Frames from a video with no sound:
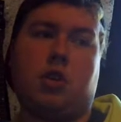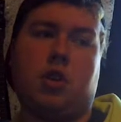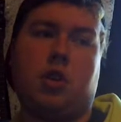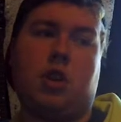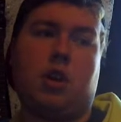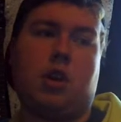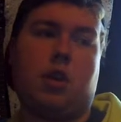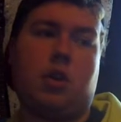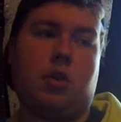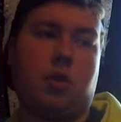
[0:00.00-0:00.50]
it
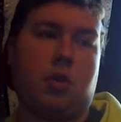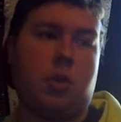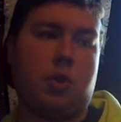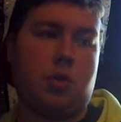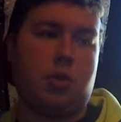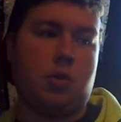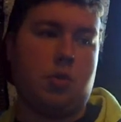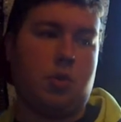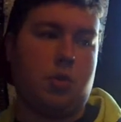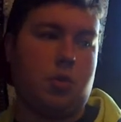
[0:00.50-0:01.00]
out
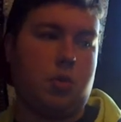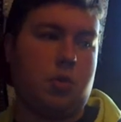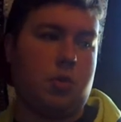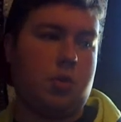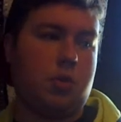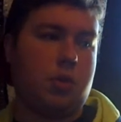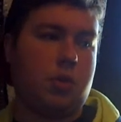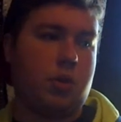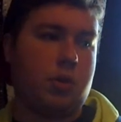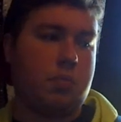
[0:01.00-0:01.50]

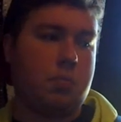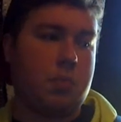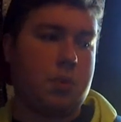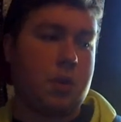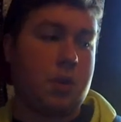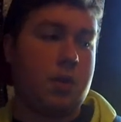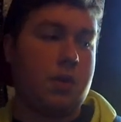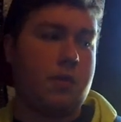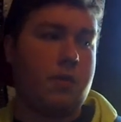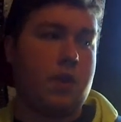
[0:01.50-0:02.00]
through the
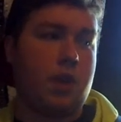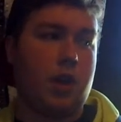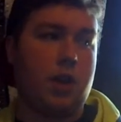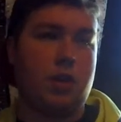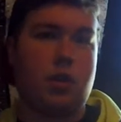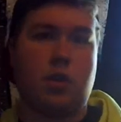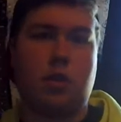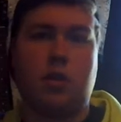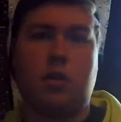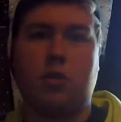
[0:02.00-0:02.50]
big
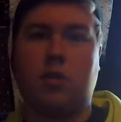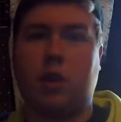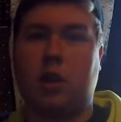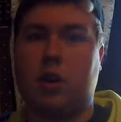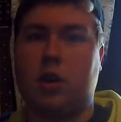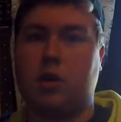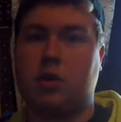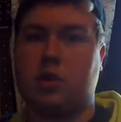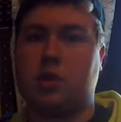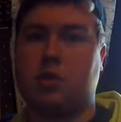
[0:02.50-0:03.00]
factor that
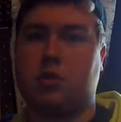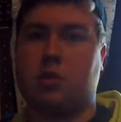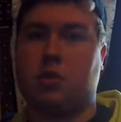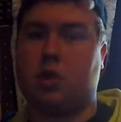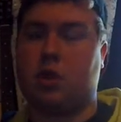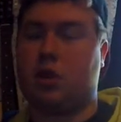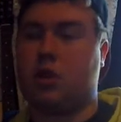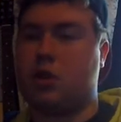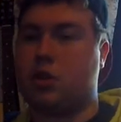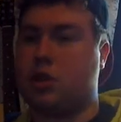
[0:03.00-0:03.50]
is
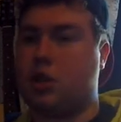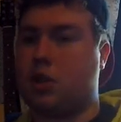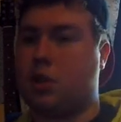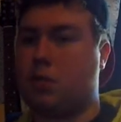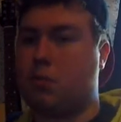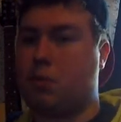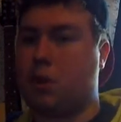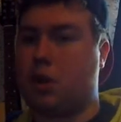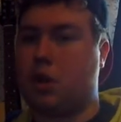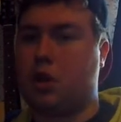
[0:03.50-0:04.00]
really
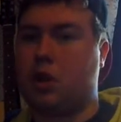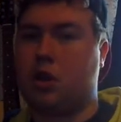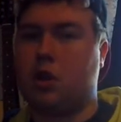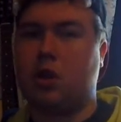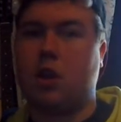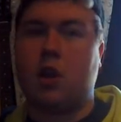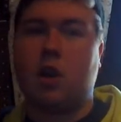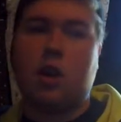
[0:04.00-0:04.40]
haunting many